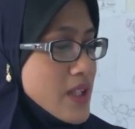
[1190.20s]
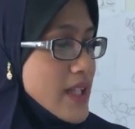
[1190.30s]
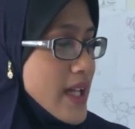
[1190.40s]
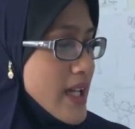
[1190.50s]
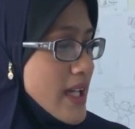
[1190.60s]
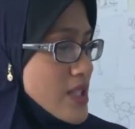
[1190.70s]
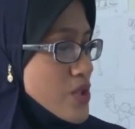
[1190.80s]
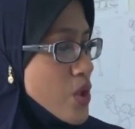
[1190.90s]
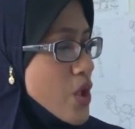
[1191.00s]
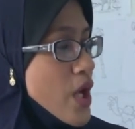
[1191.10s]
Yeah,
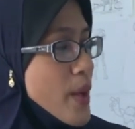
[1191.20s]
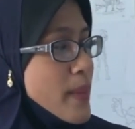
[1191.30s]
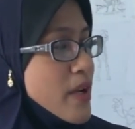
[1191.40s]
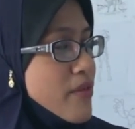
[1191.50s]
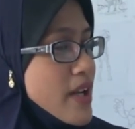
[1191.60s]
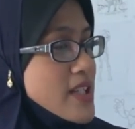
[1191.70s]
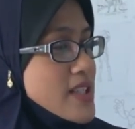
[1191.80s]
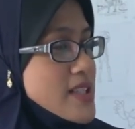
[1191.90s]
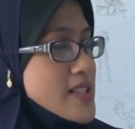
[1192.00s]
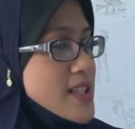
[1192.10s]
so my father
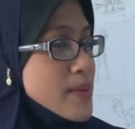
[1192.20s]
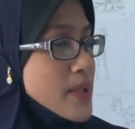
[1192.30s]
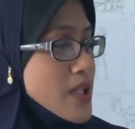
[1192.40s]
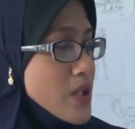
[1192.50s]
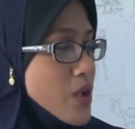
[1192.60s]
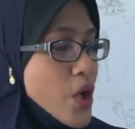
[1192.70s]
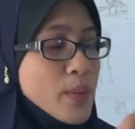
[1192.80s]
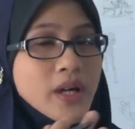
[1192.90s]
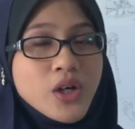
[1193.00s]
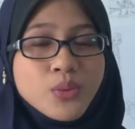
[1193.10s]
assisted me
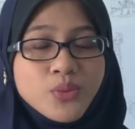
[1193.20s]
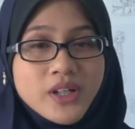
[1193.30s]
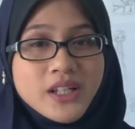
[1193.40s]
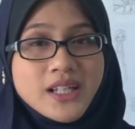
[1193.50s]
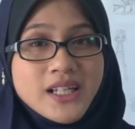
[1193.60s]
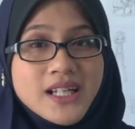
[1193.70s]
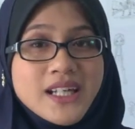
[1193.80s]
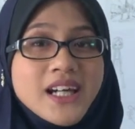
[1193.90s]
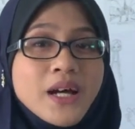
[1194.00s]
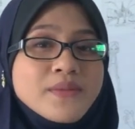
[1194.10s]
on my homework.
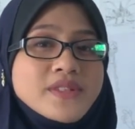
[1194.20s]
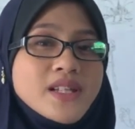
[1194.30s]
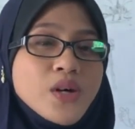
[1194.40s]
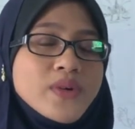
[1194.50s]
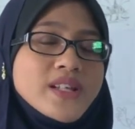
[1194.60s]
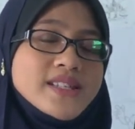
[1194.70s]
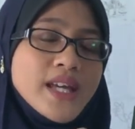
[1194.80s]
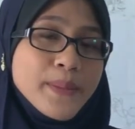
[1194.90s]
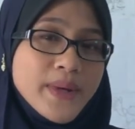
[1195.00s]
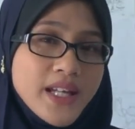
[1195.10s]
It comes with the
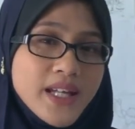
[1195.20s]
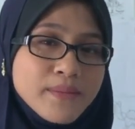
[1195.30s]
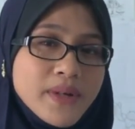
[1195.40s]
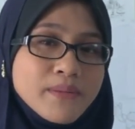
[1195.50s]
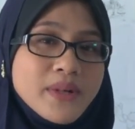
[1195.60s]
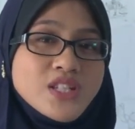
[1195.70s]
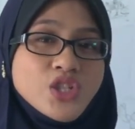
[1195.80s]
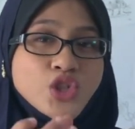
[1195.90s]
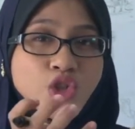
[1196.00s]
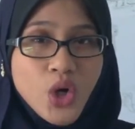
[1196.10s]
same meaning but much
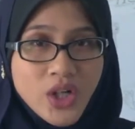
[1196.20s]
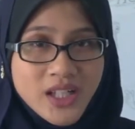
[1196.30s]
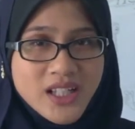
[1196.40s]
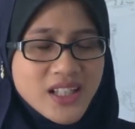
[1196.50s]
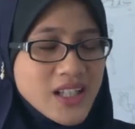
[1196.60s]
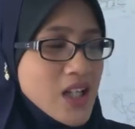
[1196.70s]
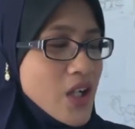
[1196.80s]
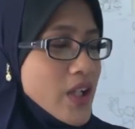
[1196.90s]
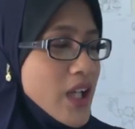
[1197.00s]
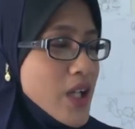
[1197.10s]
stronger.
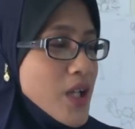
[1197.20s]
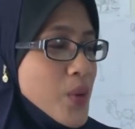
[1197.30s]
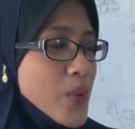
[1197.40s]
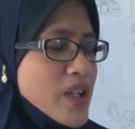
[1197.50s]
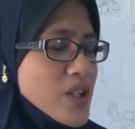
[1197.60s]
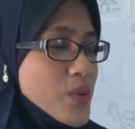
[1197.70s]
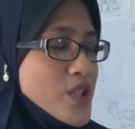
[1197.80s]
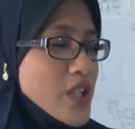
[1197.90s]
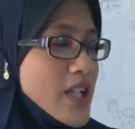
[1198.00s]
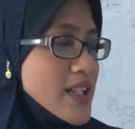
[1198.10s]
Okay, why not we
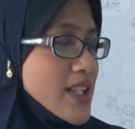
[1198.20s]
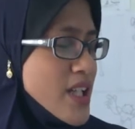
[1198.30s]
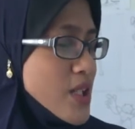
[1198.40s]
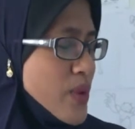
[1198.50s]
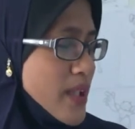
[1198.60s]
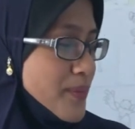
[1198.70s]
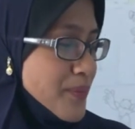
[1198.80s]
try another one?